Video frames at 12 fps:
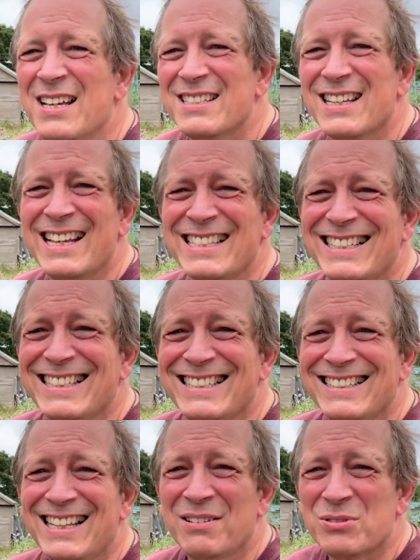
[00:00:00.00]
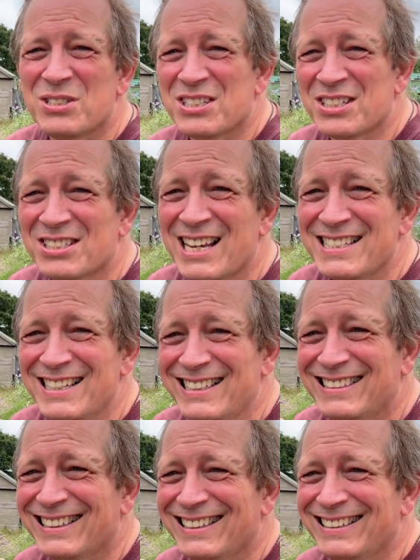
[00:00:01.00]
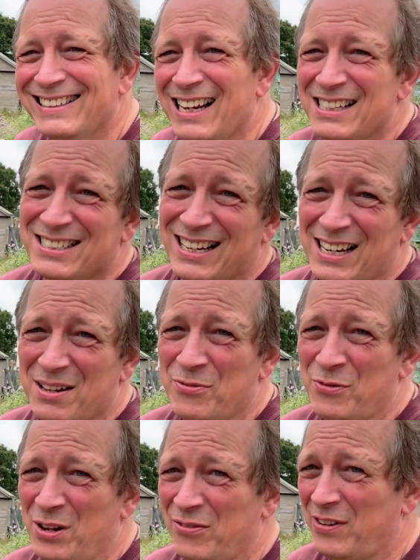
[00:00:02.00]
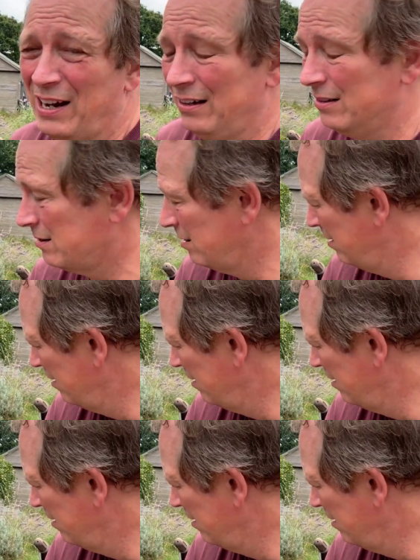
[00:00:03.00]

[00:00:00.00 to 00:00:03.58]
So that was the successes. Now let's look at a few of the failures.